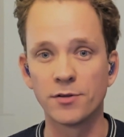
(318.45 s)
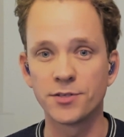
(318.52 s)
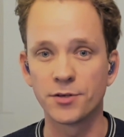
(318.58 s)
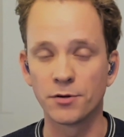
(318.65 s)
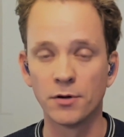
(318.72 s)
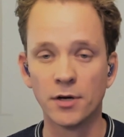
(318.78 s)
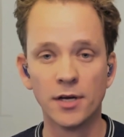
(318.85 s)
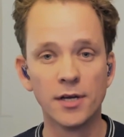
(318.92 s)
And
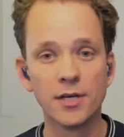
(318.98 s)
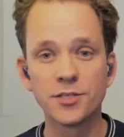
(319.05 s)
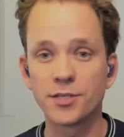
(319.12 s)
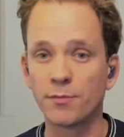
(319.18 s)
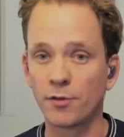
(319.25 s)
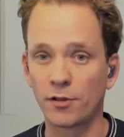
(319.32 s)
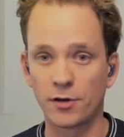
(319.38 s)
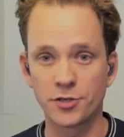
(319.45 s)
so
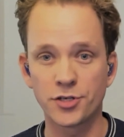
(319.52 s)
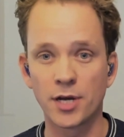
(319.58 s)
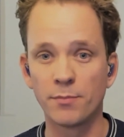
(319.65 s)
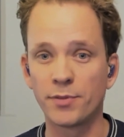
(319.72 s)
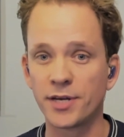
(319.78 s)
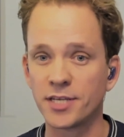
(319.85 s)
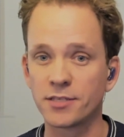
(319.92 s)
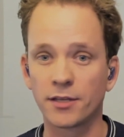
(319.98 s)
some of the large
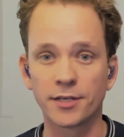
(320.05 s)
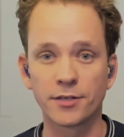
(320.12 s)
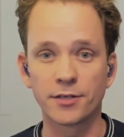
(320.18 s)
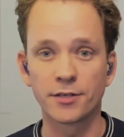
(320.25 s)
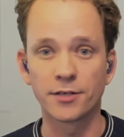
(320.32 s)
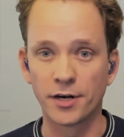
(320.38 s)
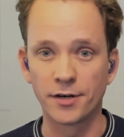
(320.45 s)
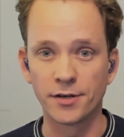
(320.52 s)
companies like
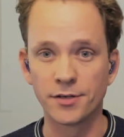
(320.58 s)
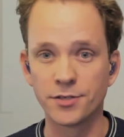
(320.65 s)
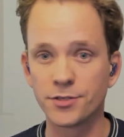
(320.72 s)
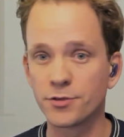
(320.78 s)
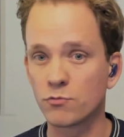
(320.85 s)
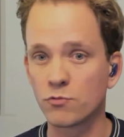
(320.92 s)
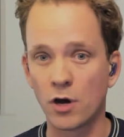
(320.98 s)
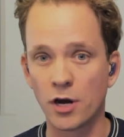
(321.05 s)

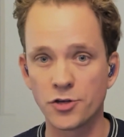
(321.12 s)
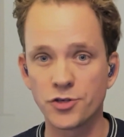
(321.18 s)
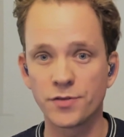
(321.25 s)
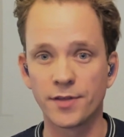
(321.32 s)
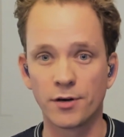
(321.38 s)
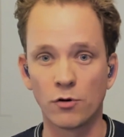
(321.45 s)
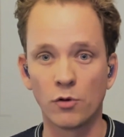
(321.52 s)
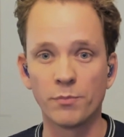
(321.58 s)
Novartis, Roche,
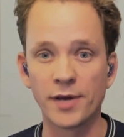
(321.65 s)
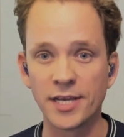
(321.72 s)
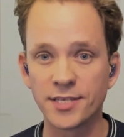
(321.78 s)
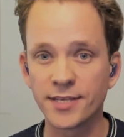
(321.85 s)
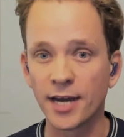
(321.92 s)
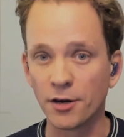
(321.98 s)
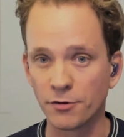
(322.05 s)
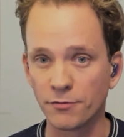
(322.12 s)
they're all
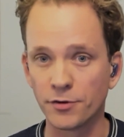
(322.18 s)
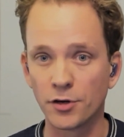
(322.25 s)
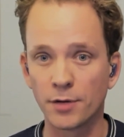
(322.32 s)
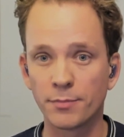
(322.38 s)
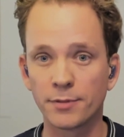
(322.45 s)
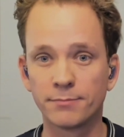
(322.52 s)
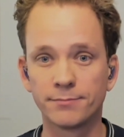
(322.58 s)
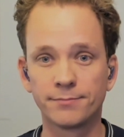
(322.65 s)
based out of
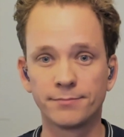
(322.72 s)
Europe.